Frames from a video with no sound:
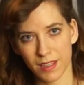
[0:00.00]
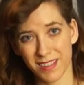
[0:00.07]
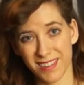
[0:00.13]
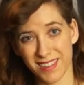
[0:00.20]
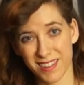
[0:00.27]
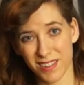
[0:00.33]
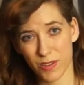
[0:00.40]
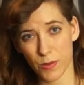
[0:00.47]
I
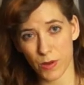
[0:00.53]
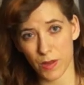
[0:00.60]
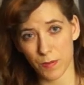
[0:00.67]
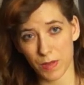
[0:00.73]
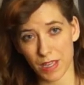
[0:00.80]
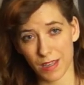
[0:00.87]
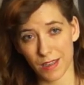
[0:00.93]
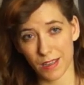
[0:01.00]
didn't quite
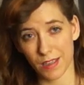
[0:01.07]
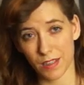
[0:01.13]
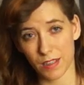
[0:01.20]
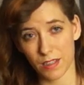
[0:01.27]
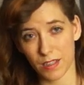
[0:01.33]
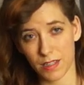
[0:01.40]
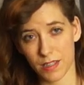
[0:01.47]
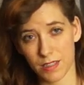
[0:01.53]
make it.
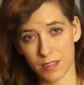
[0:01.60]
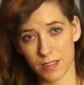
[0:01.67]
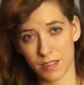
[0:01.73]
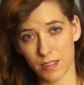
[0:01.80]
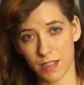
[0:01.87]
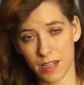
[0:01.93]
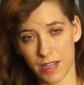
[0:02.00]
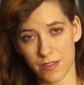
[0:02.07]
I
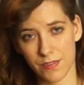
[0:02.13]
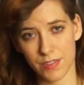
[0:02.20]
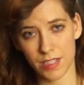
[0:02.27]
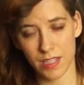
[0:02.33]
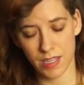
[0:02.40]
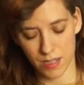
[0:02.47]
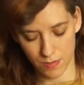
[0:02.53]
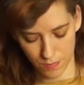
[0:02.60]
still have to
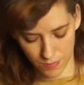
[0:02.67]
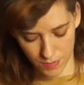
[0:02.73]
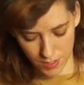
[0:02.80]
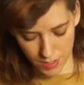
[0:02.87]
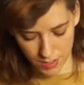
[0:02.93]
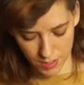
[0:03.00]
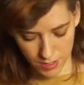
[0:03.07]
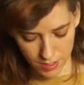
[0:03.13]
hem
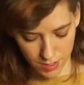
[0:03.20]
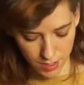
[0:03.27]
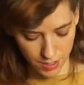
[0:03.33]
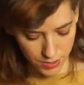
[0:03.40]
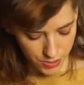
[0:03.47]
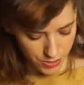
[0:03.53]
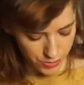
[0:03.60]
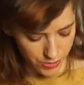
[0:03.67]
this
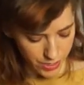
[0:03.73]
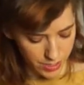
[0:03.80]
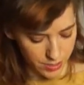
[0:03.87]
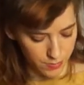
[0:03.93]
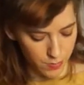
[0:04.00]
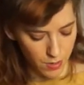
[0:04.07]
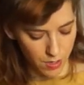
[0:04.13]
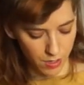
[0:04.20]

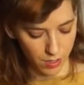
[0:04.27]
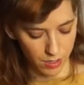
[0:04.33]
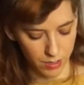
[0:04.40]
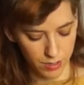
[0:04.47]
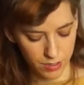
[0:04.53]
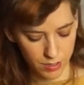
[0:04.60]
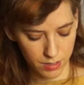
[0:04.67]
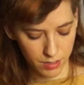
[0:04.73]
underdress
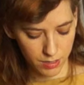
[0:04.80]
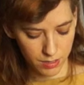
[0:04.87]
part.